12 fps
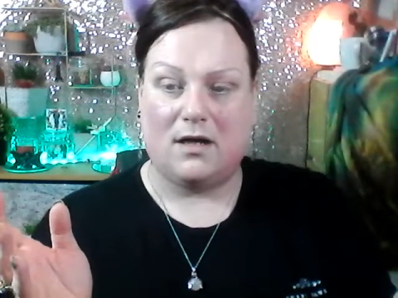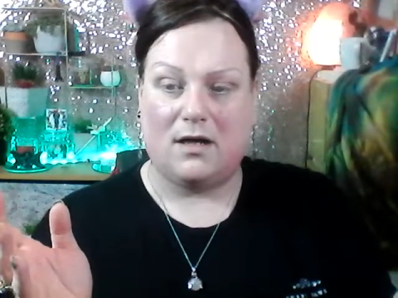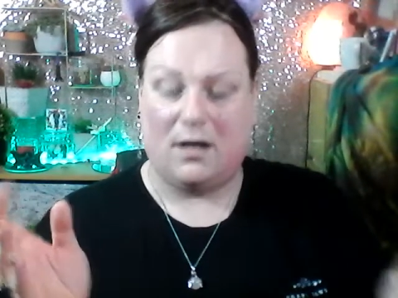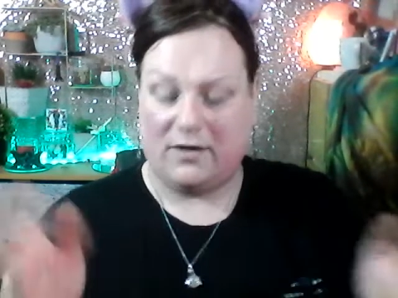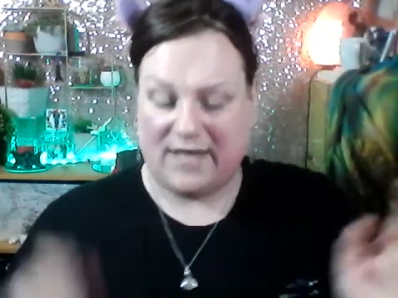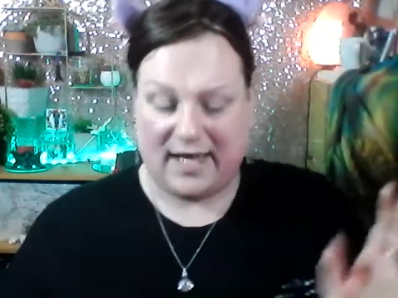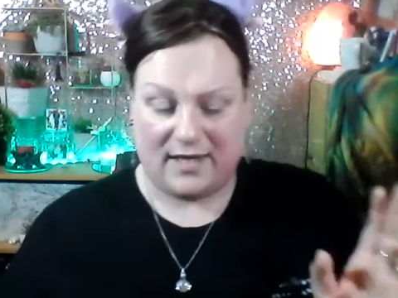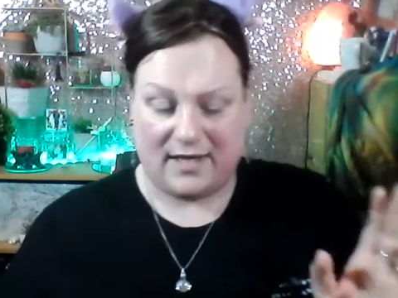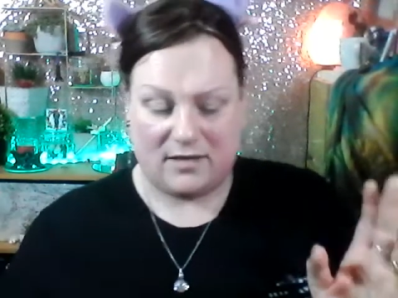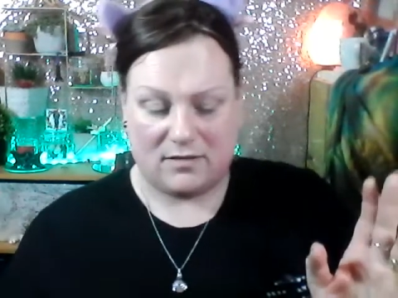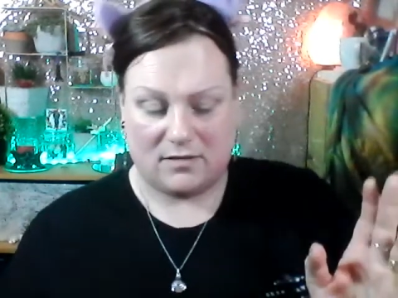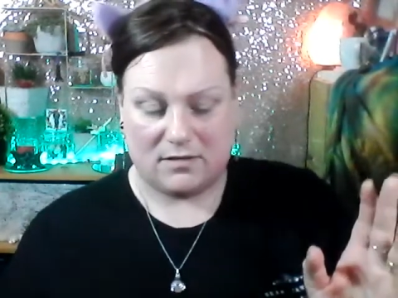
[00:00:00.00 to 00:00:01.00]
Okay.
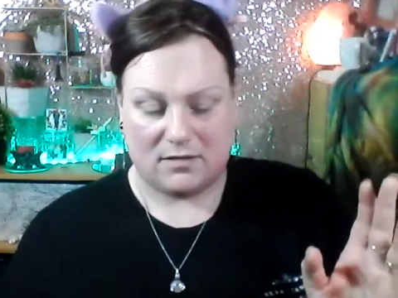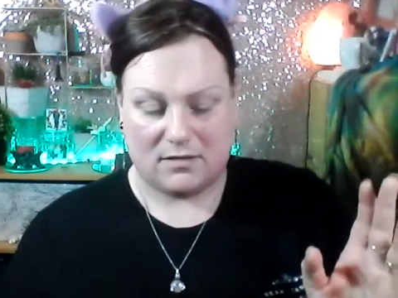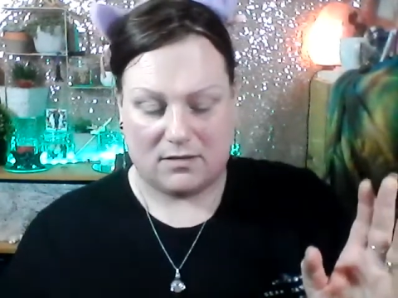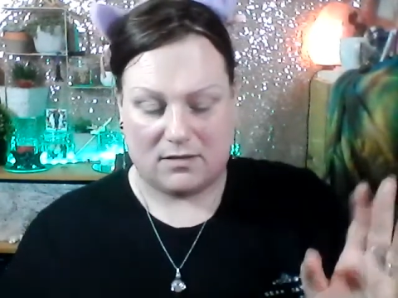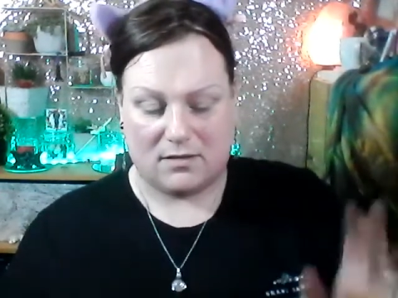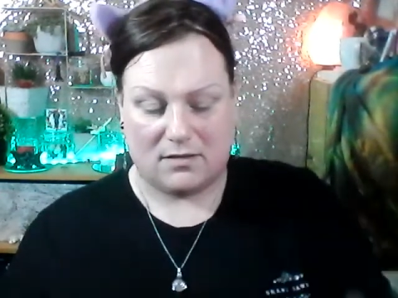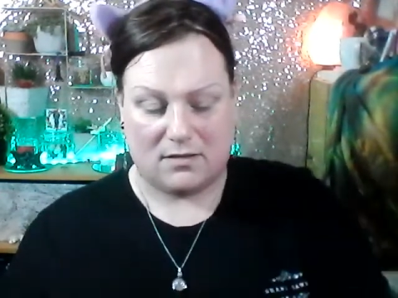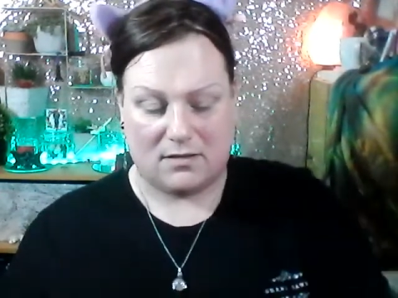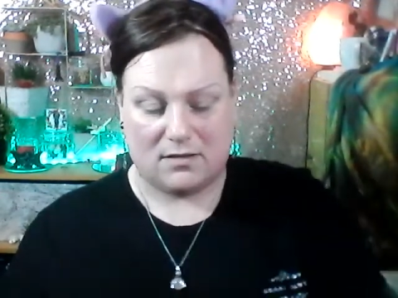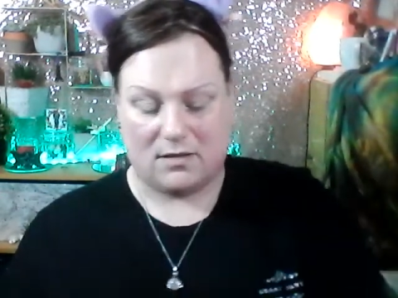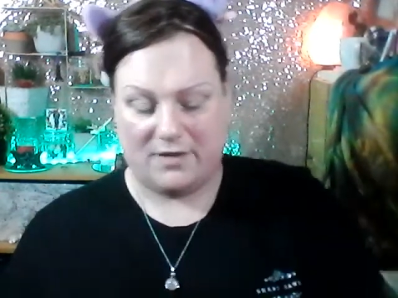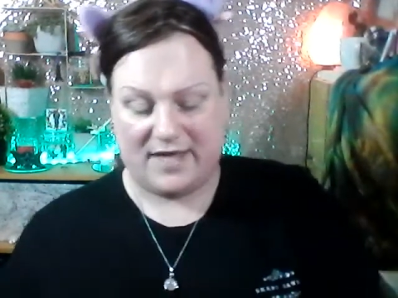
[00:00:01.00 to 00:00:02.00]

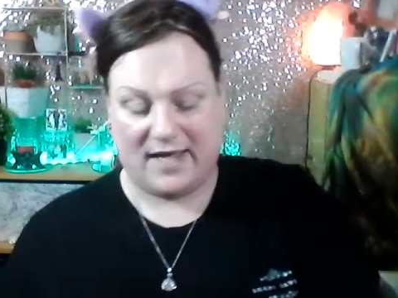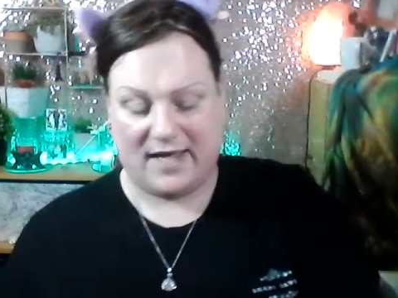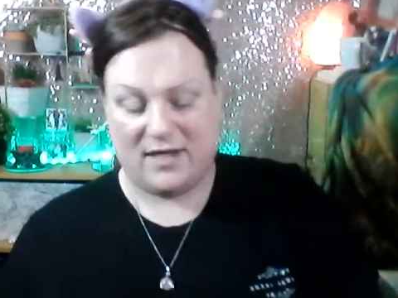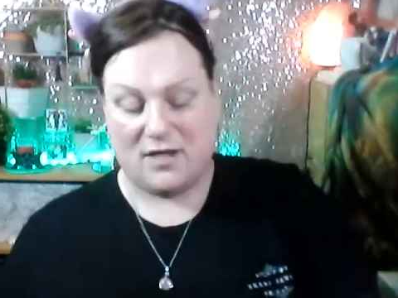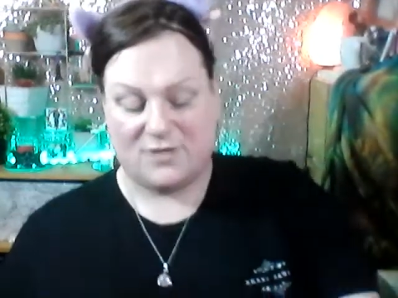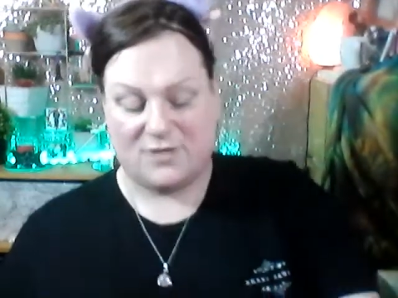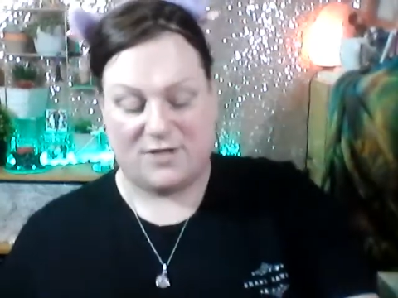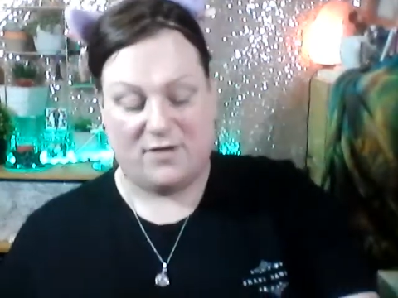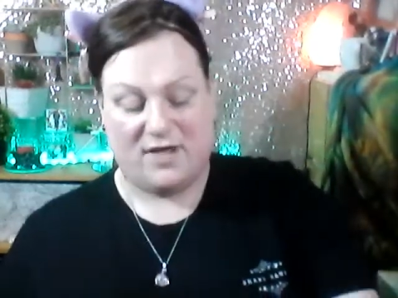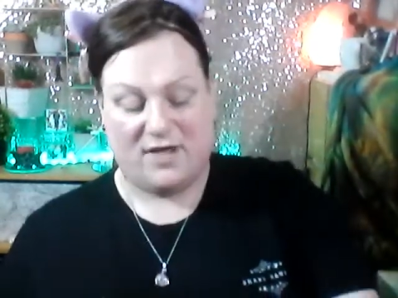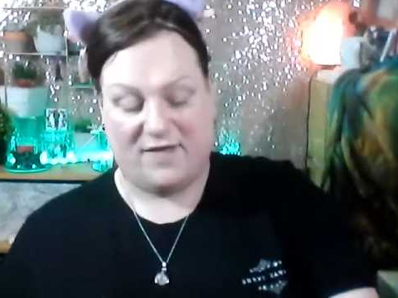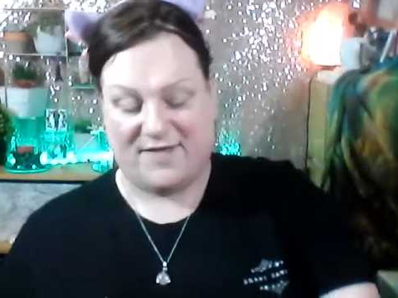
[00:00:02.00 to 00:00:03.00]
Okay,
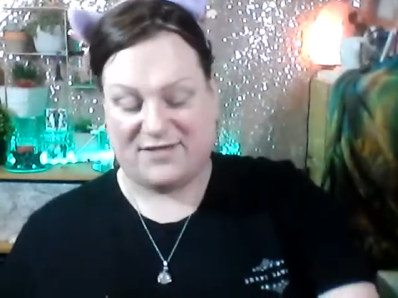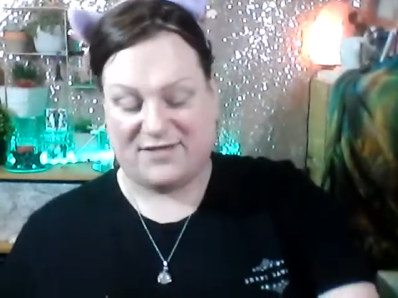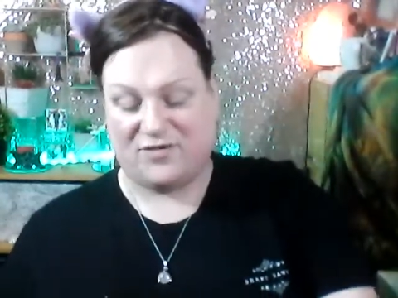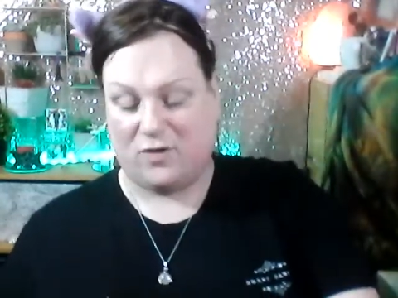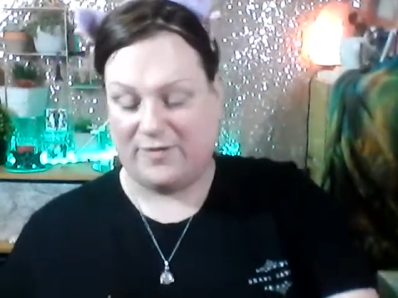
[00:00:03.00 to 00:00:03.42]
so if that's troll